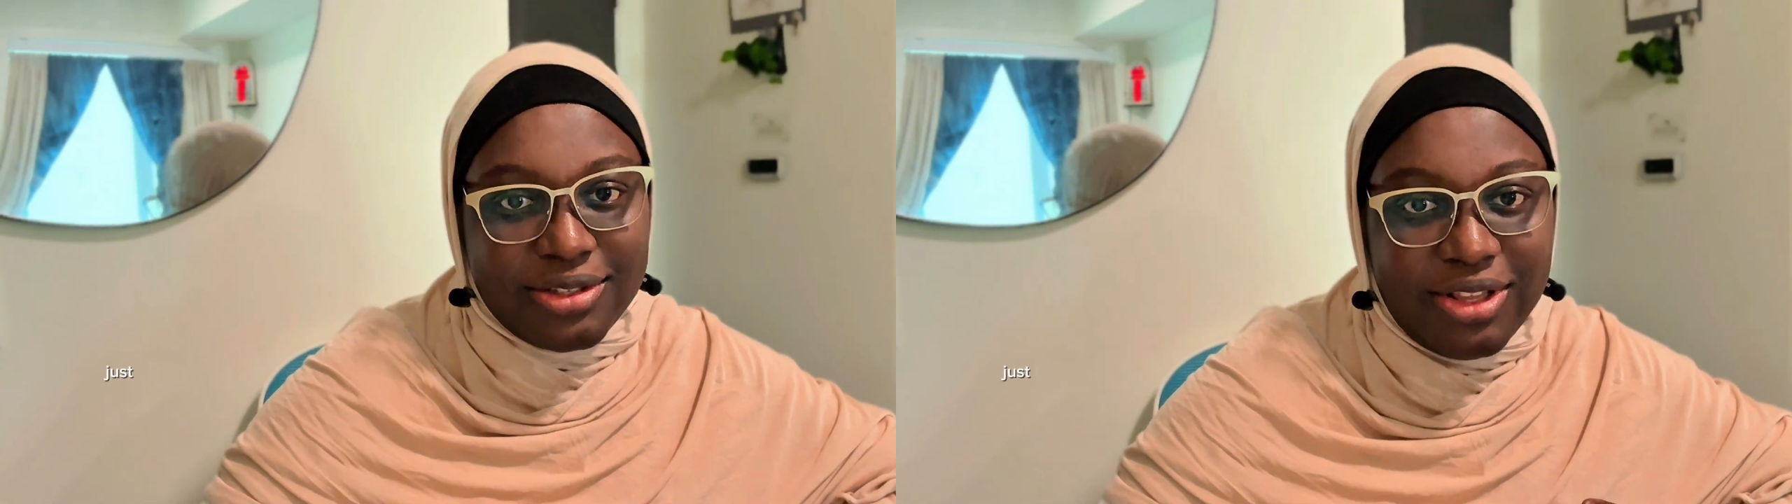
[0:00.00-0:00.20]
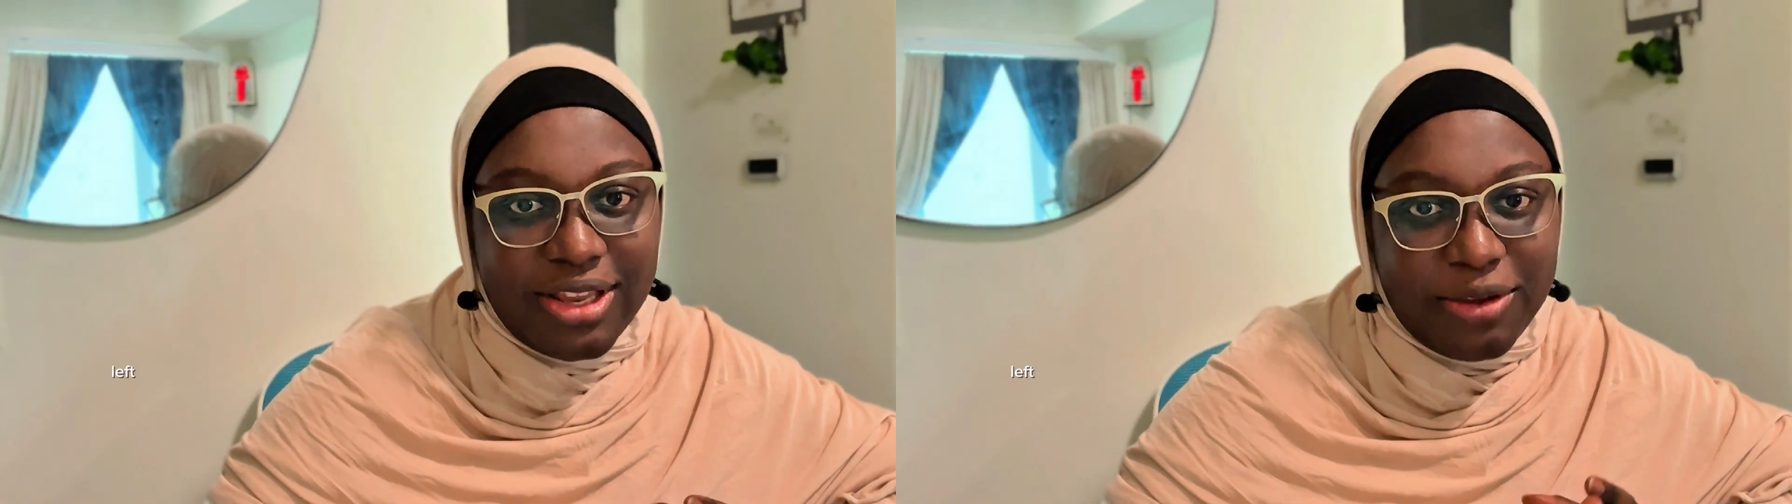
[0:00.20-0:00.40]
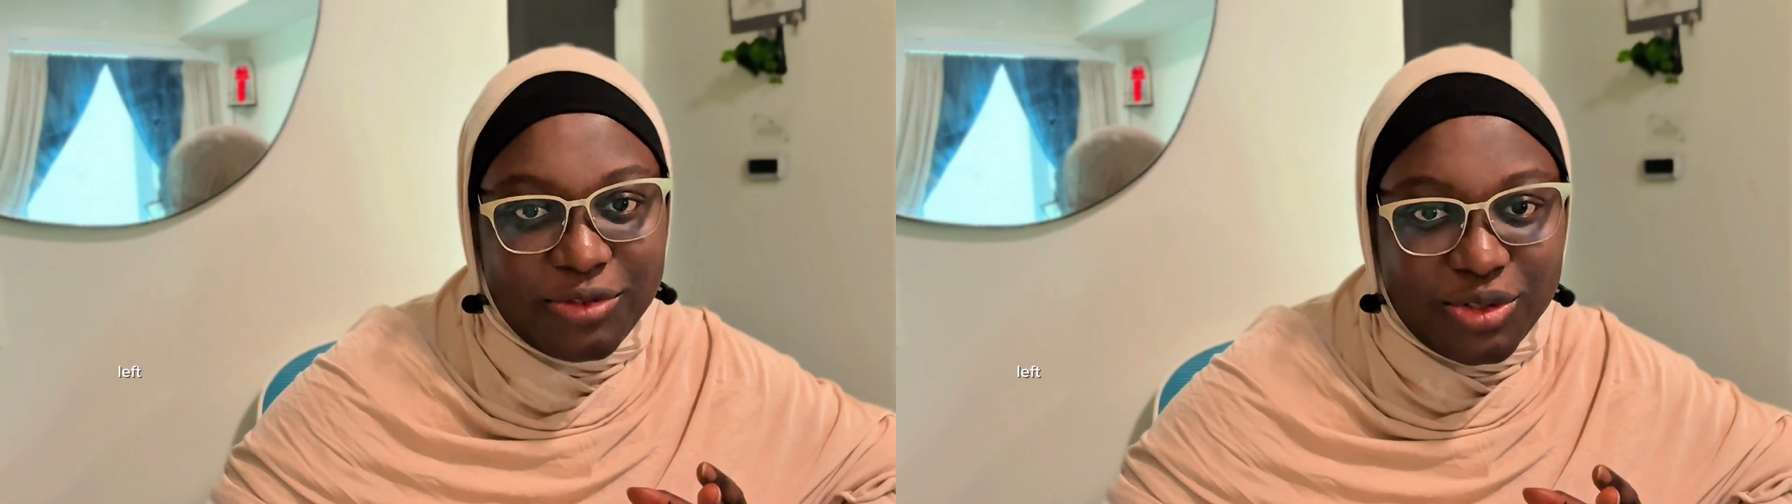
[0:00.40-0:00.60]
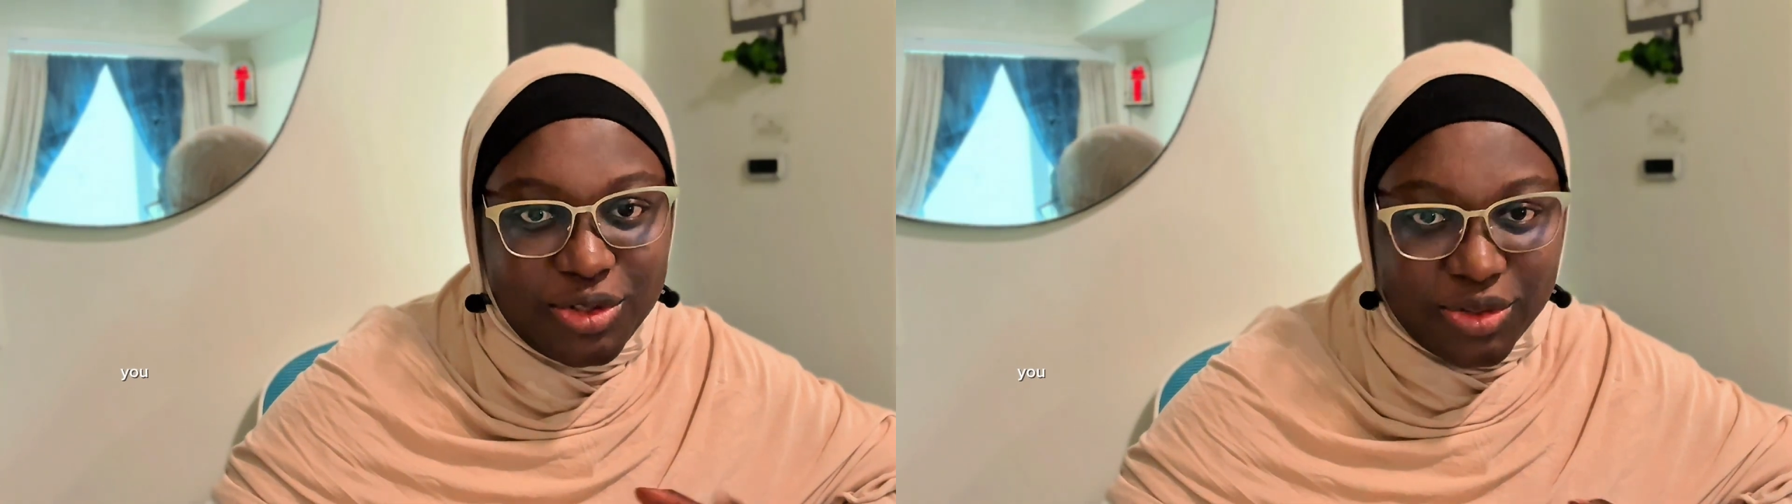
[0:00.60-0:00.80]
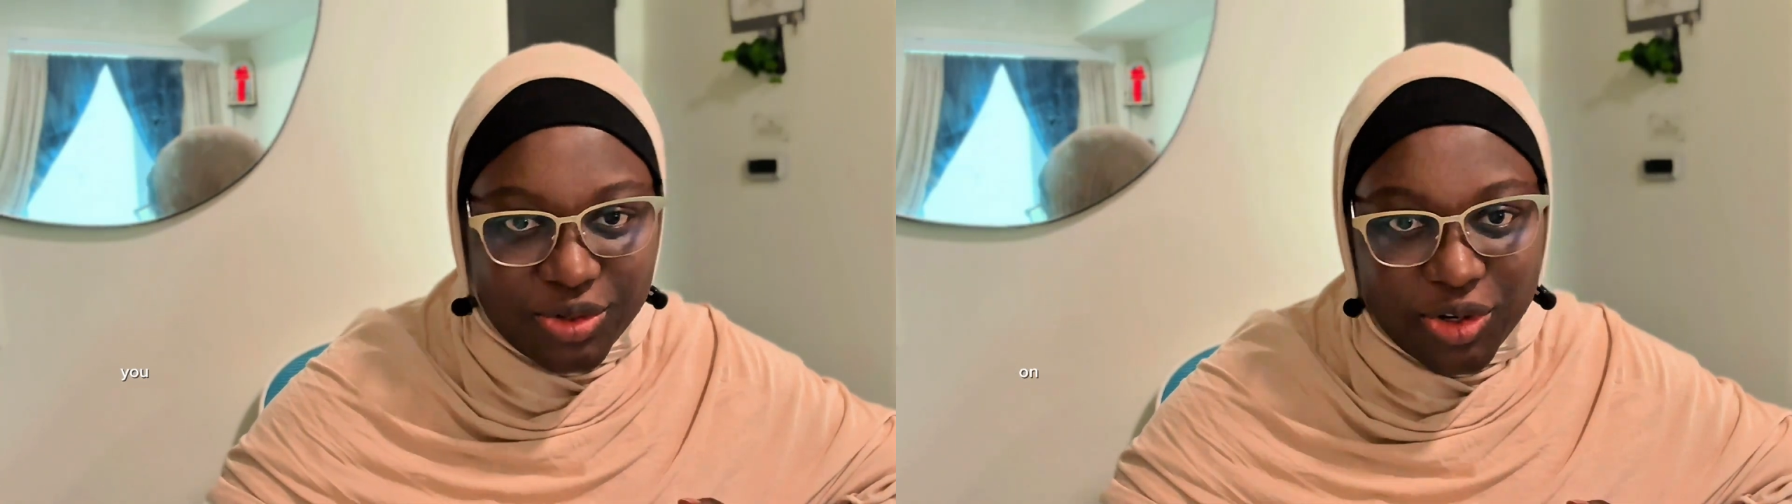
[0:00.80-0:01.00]
left to
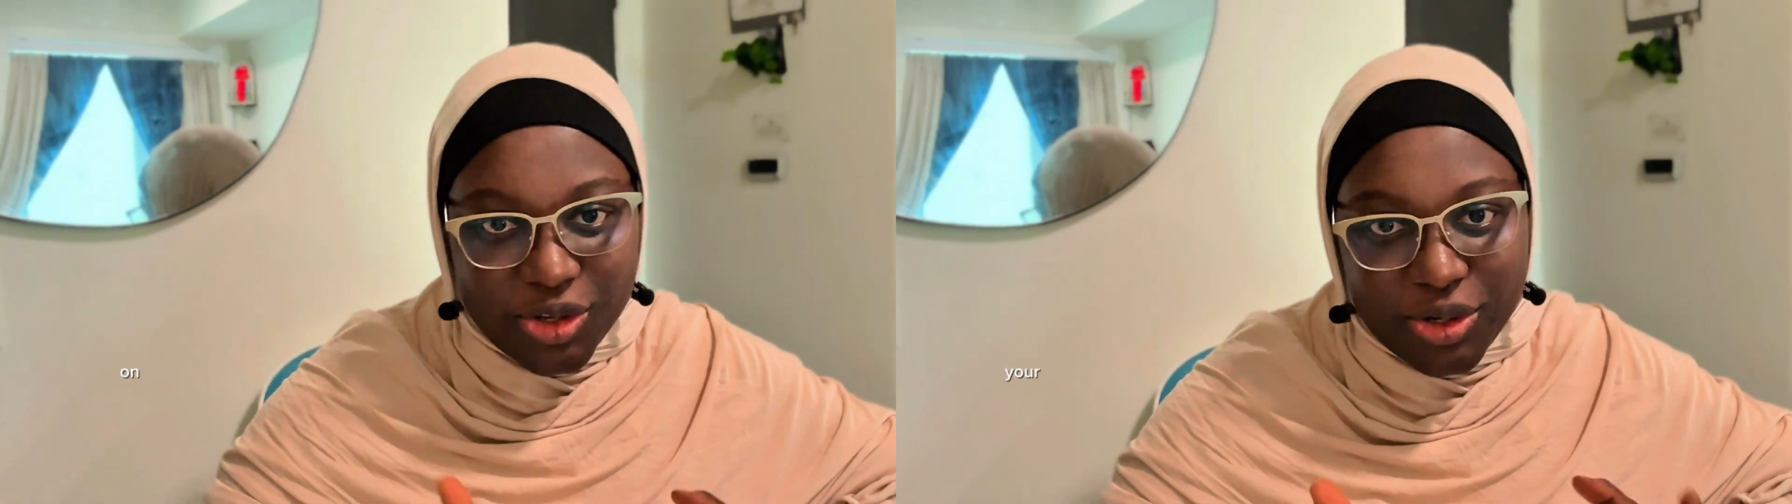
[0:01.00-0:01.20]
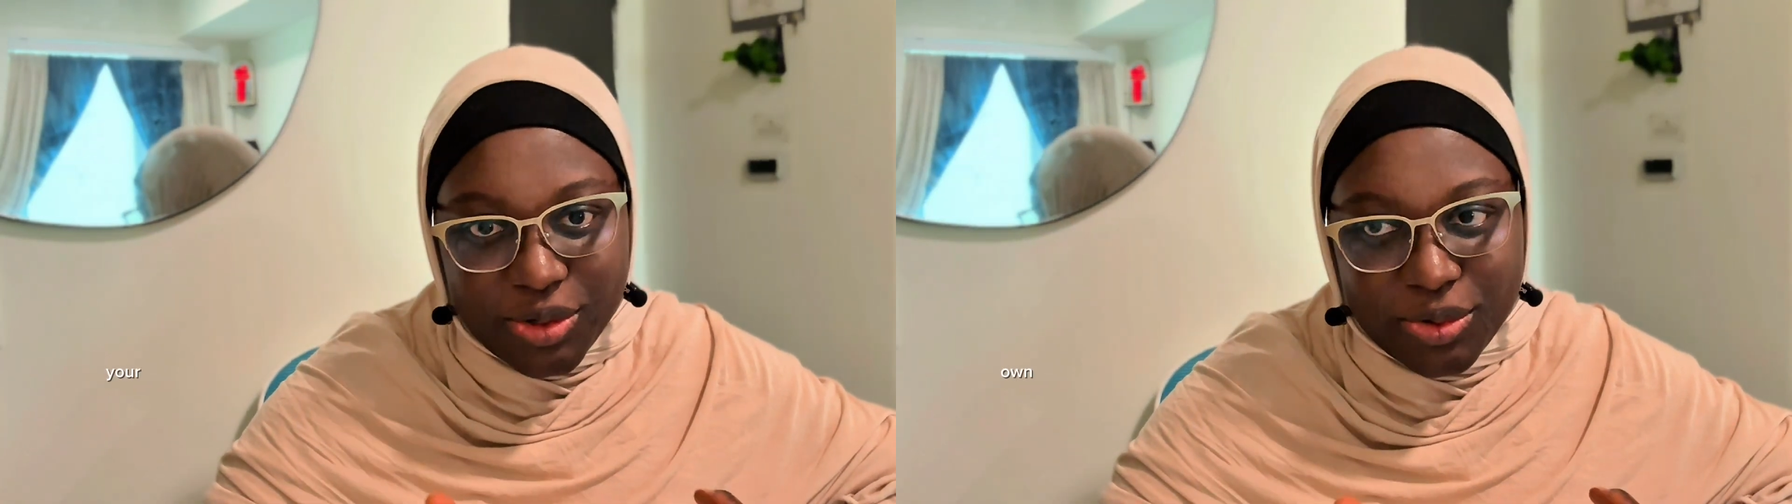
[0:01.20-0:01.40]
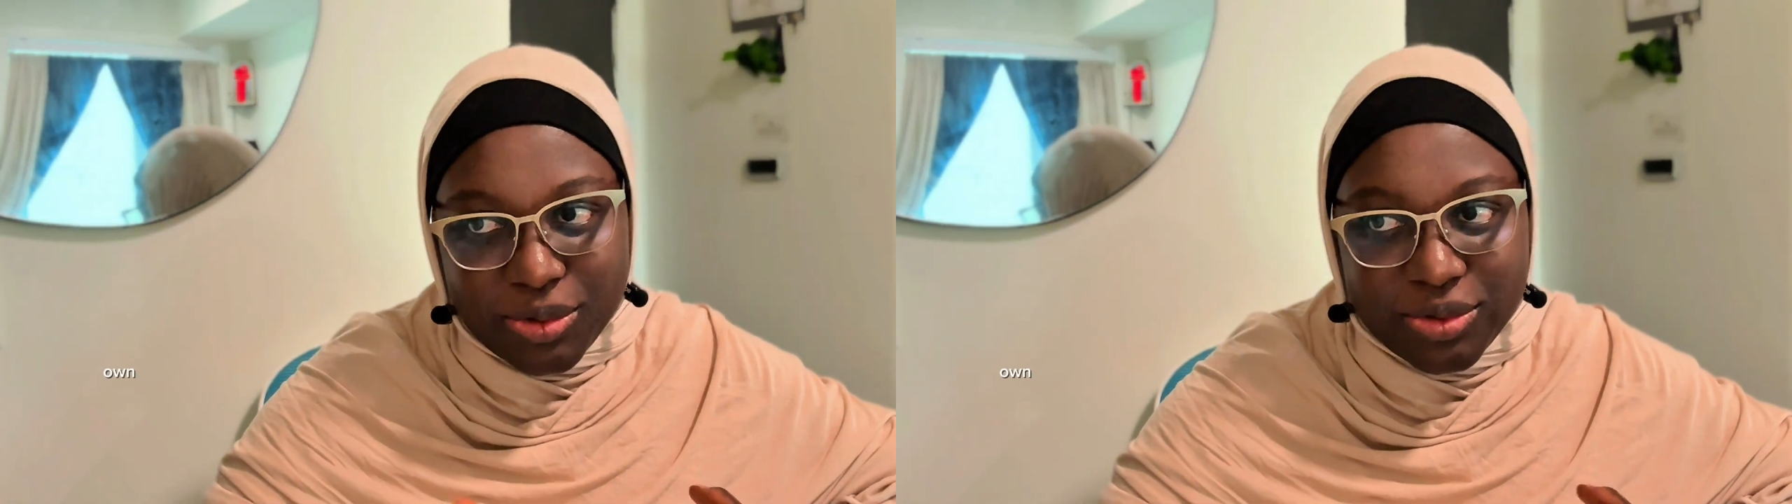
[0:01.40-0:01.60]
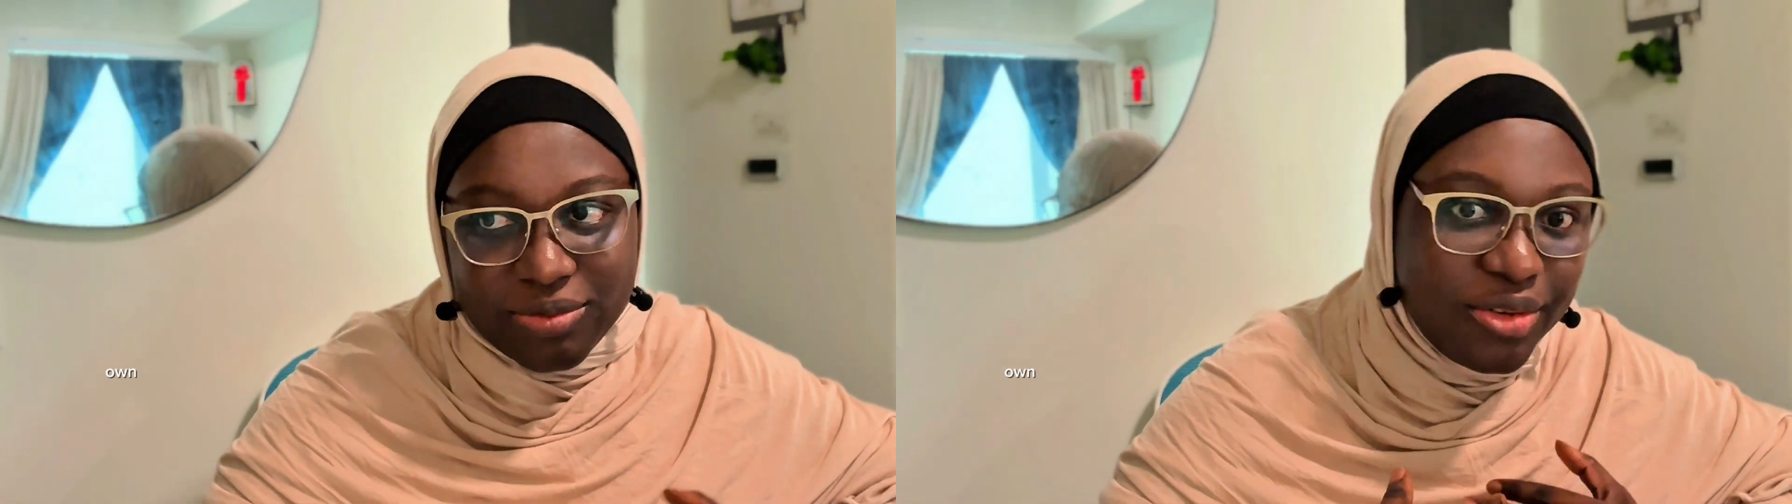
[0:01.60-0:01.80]
you on your own,